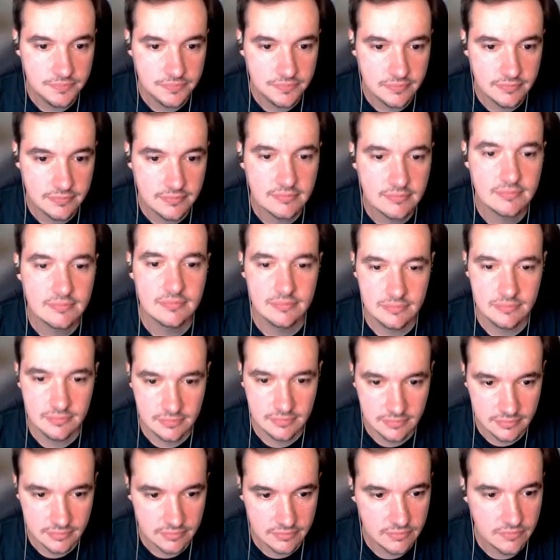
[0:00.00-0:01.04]

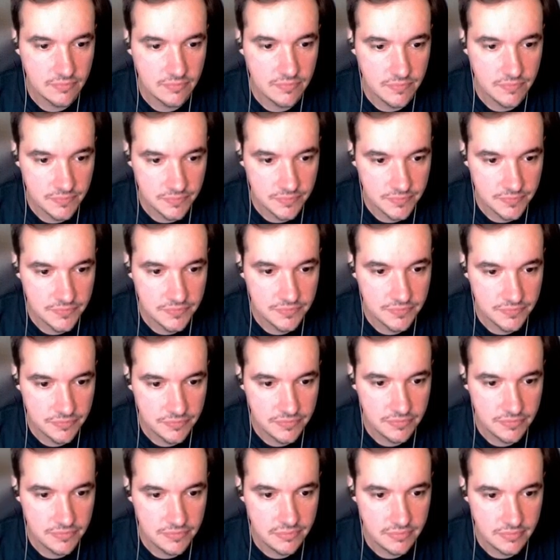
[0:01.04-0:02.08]

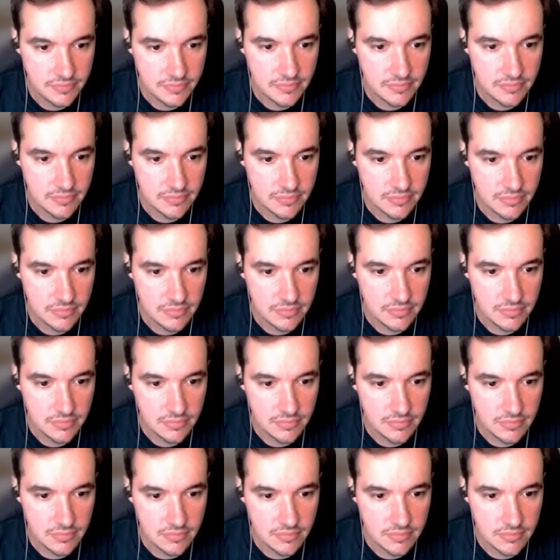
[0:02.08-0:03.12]

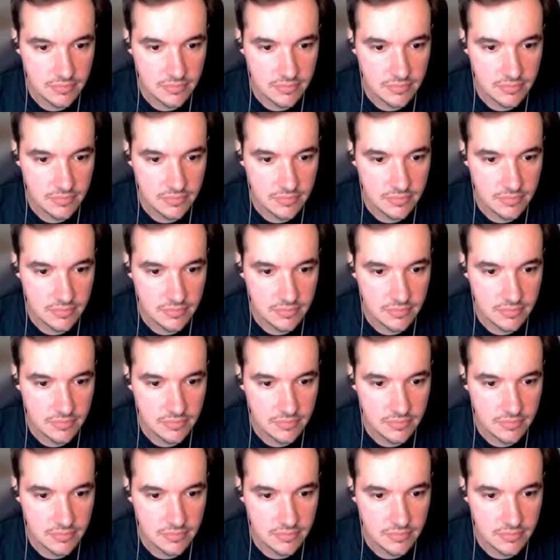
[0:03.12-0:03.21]
No words are spoken by the person on screen.